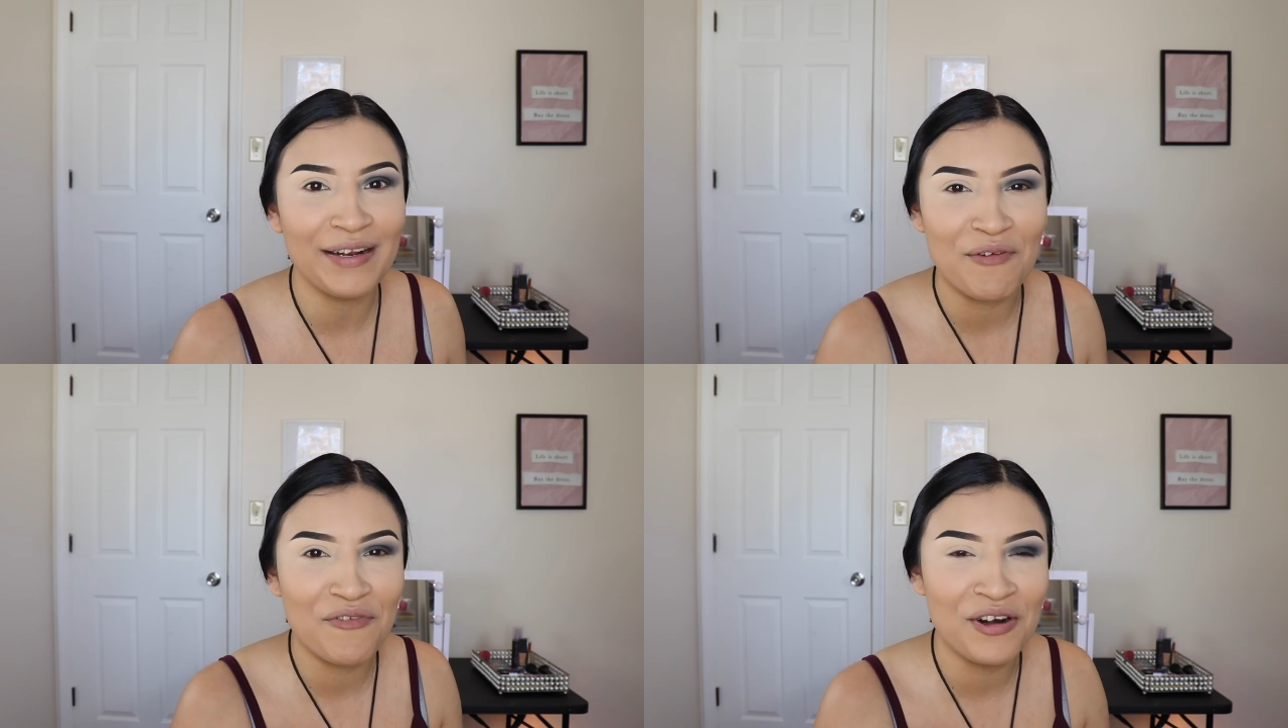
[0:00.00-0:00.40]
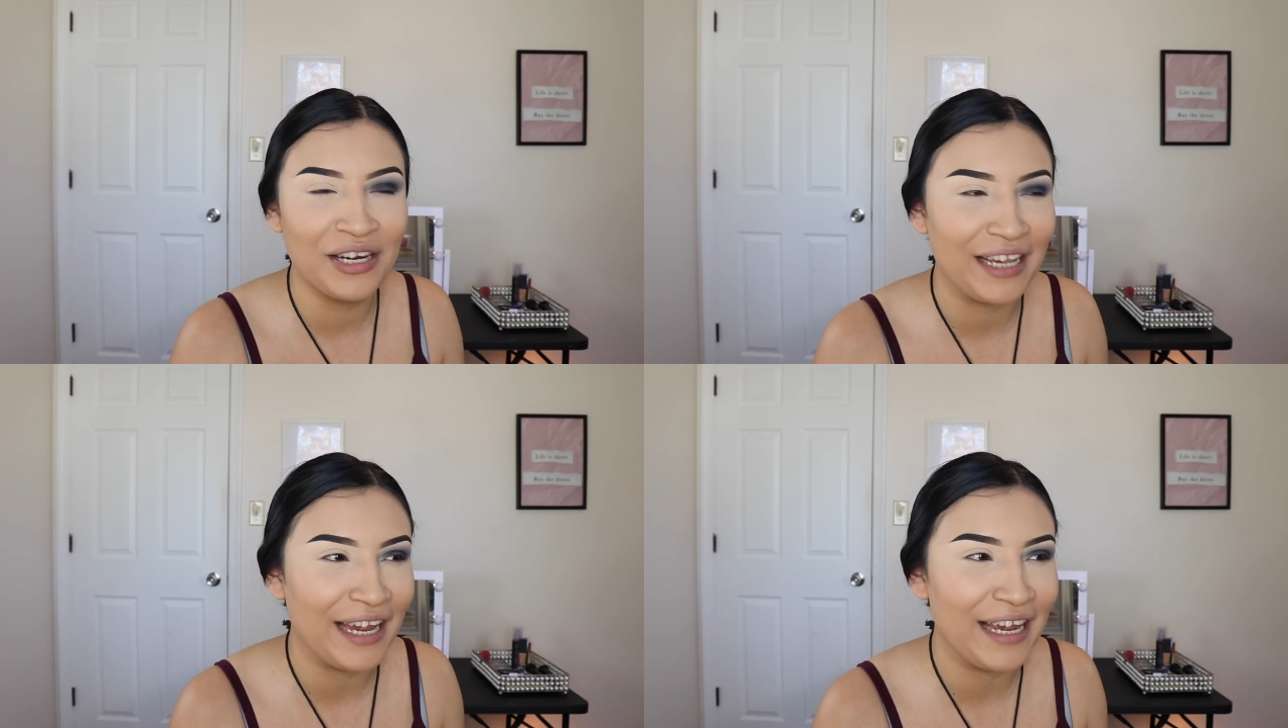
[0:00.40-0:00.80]
never
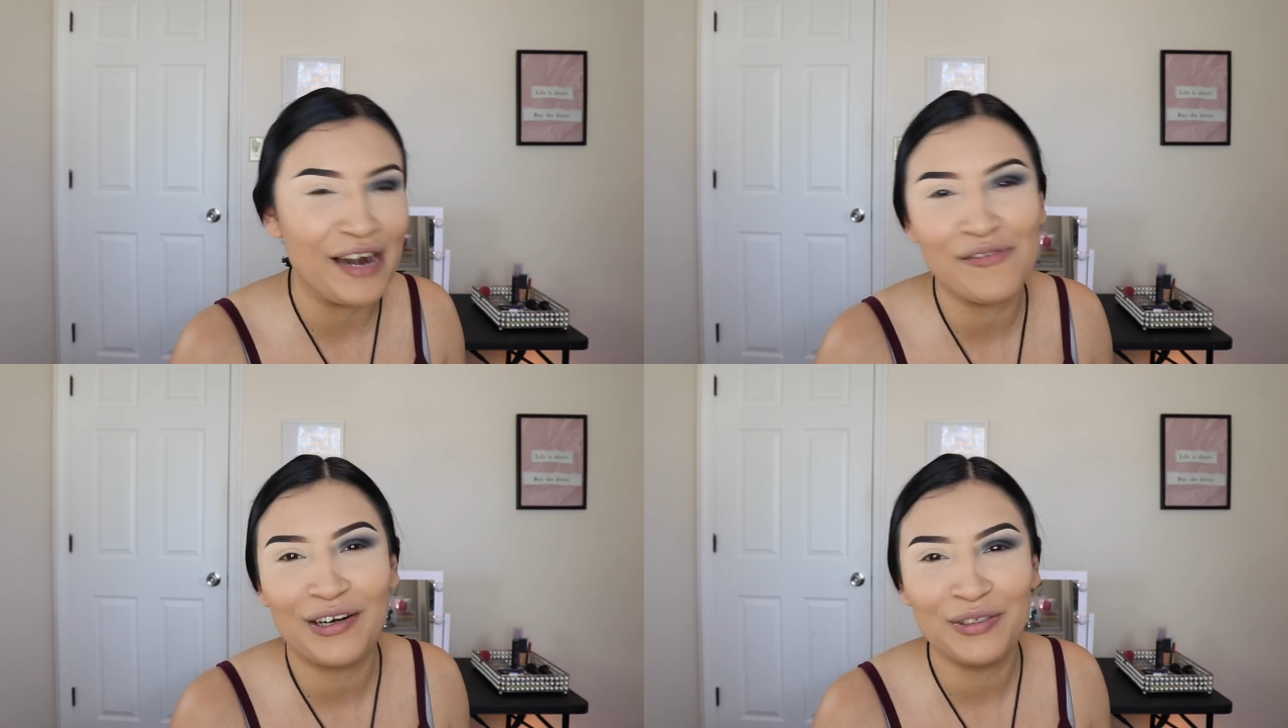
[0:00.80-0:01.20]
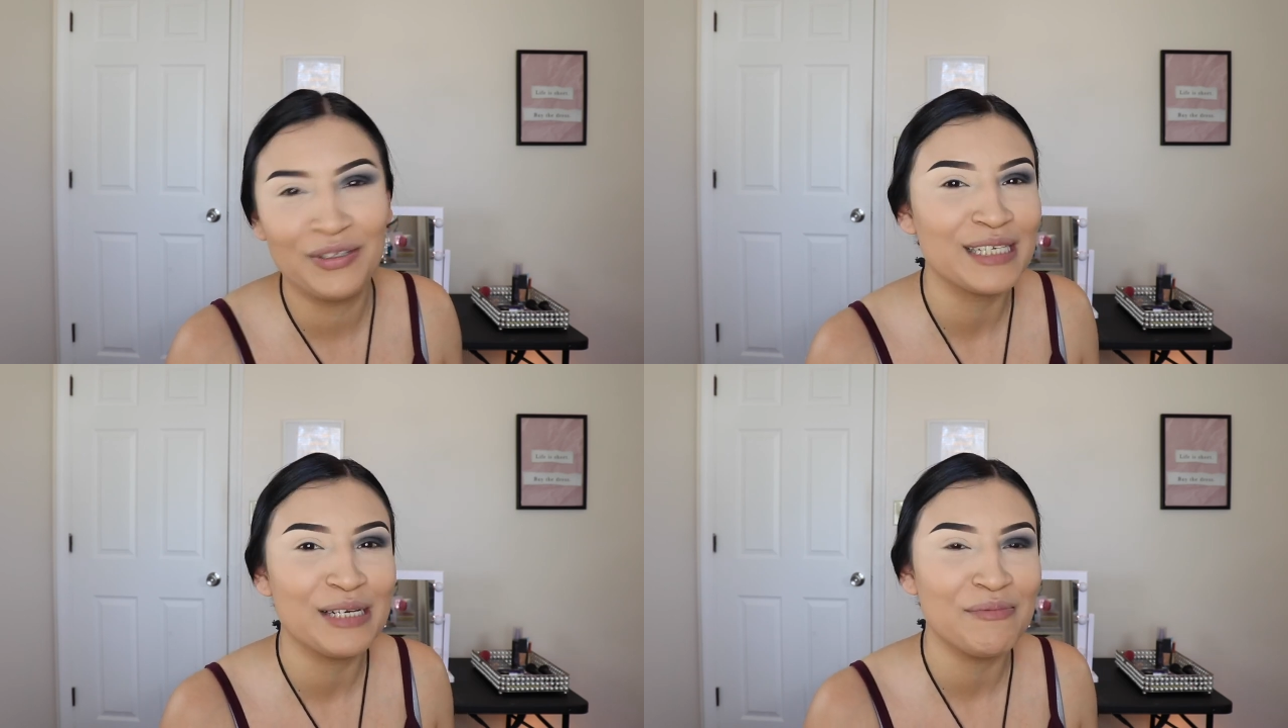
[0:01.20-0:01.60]
again, I don't want to do
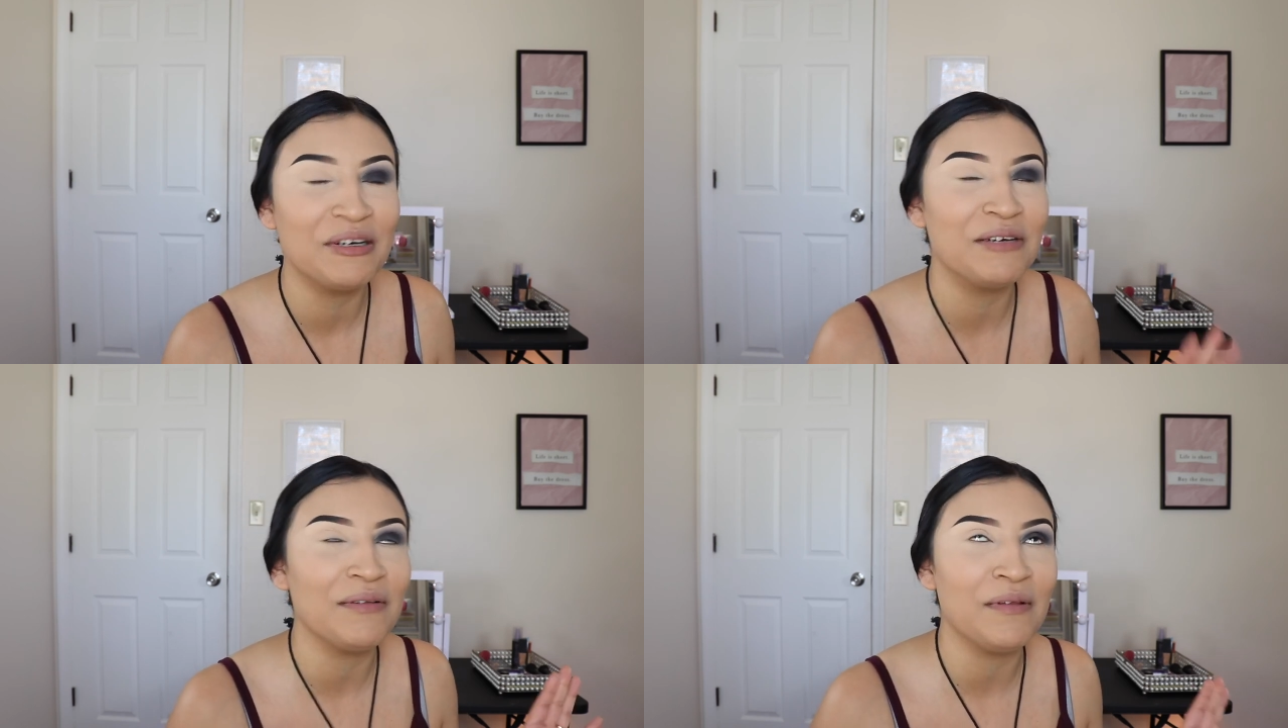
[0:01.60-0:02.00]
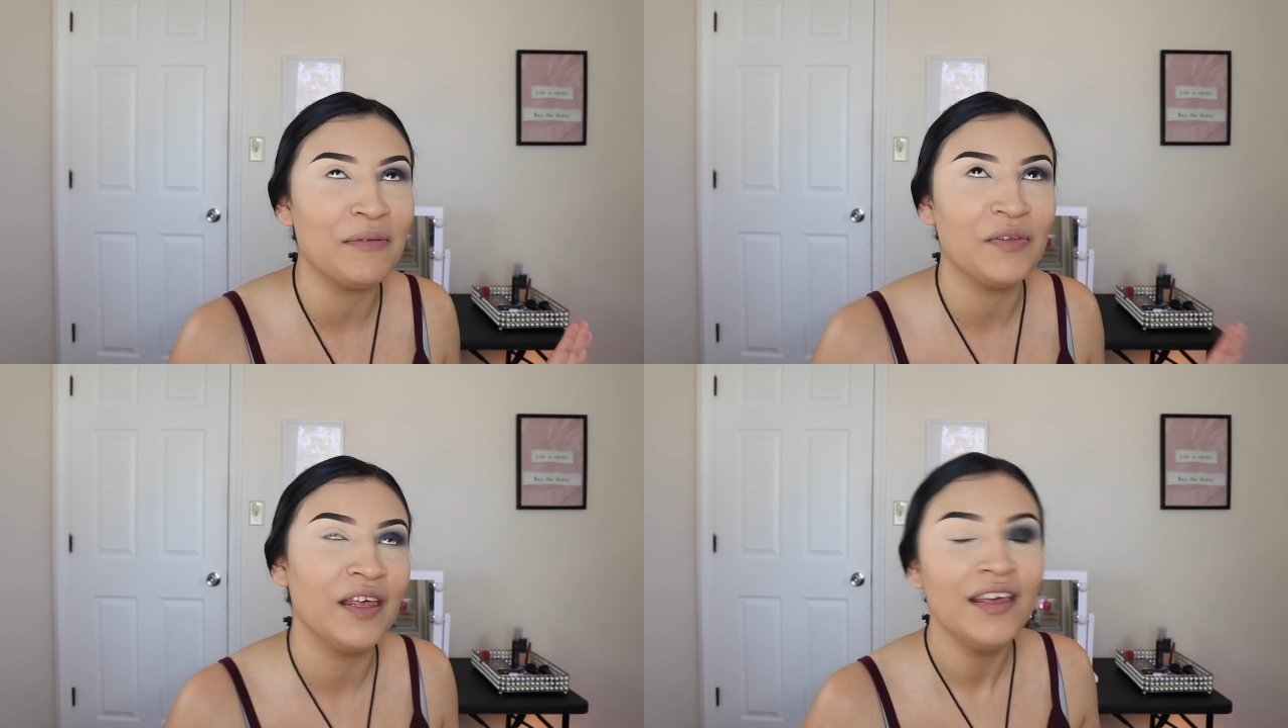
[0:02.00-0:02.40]
this anymore, blah, blah,
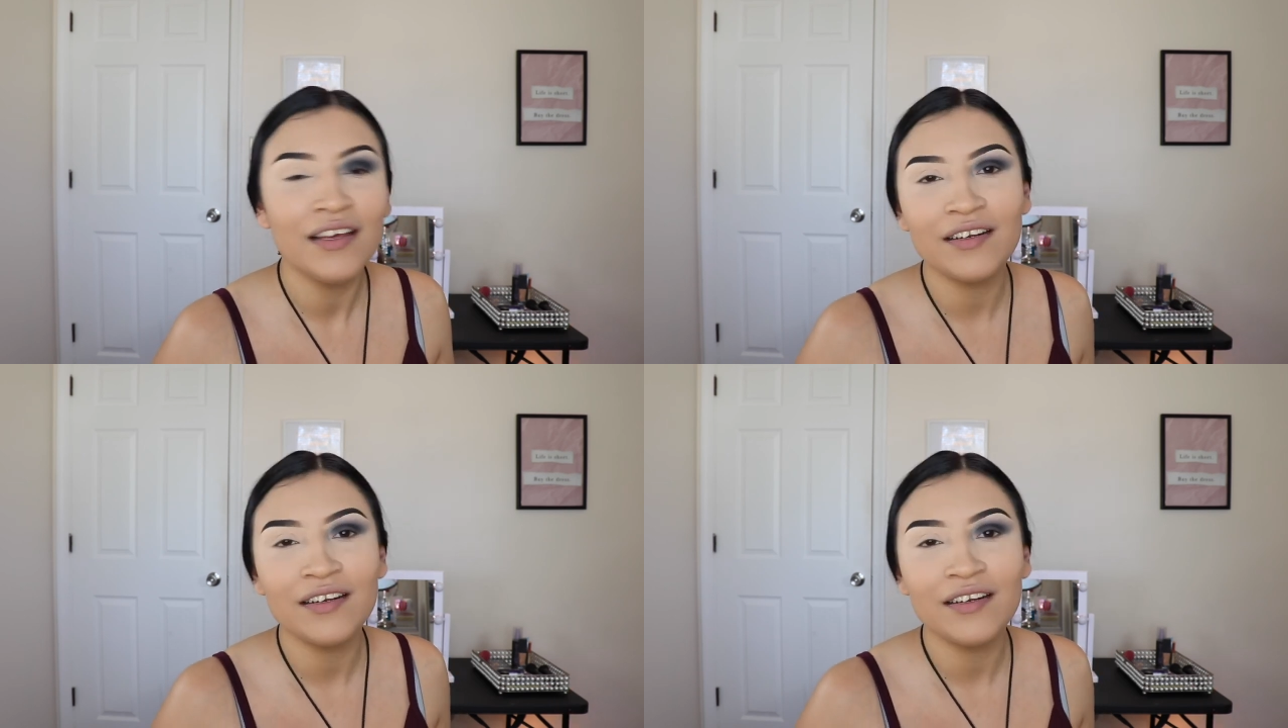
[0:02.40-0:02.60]
blah.